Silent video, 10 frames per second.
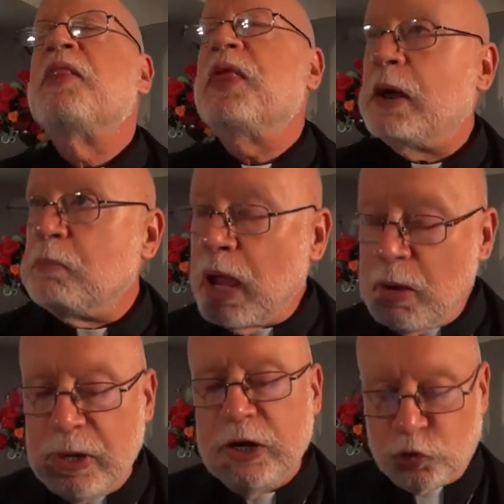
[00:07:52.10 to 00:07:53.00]
That may
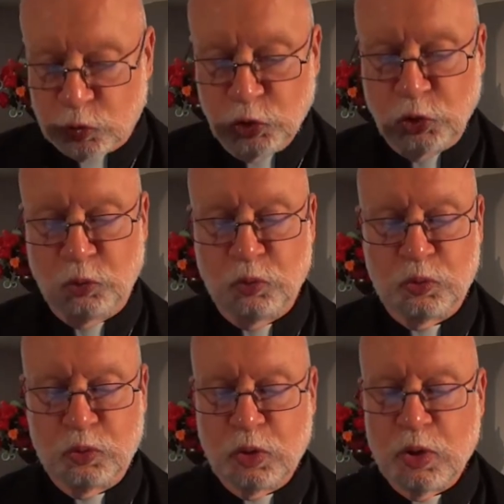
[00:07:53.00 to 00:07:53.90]
be true,
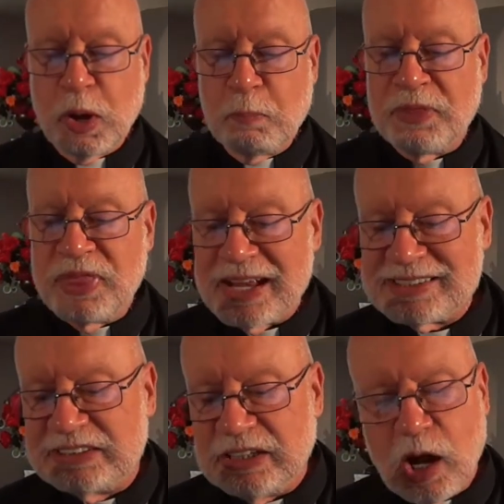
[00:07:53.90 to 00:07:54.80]
but
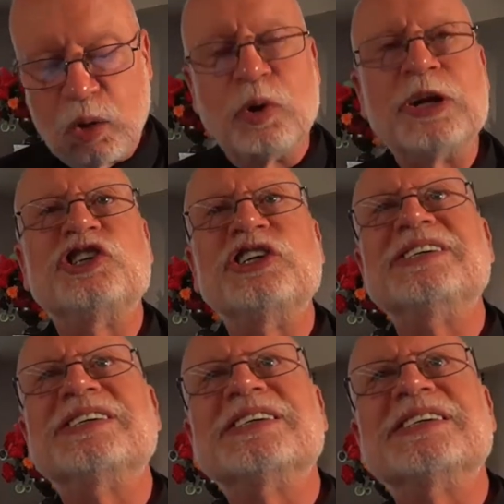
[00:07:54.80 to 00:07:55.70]
that's not what
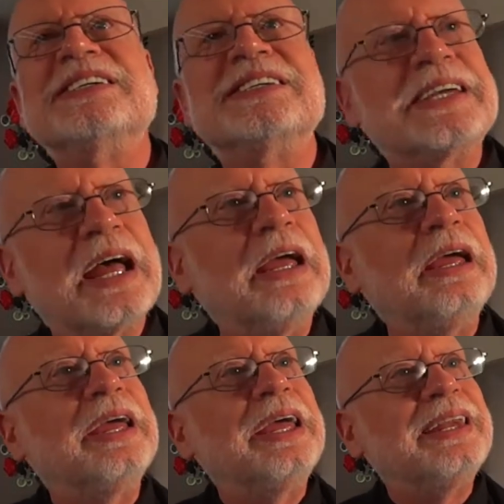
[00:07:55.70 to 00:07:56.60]
Jesus is
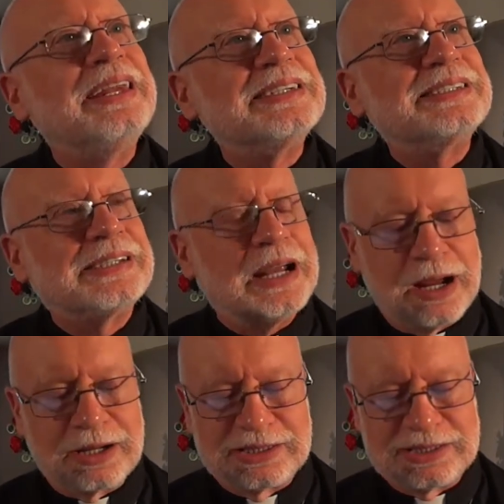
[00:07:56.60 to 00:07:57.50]
saying in this
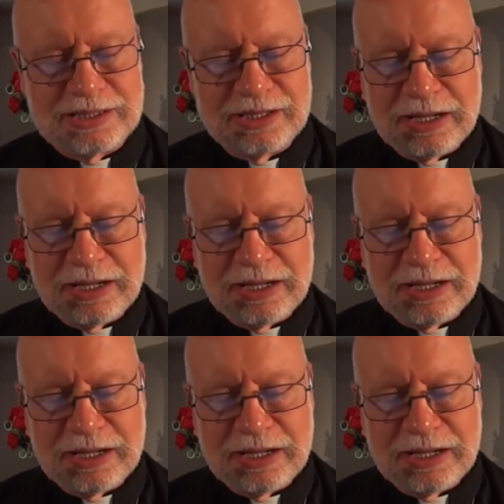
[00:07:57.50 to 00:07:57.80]
text.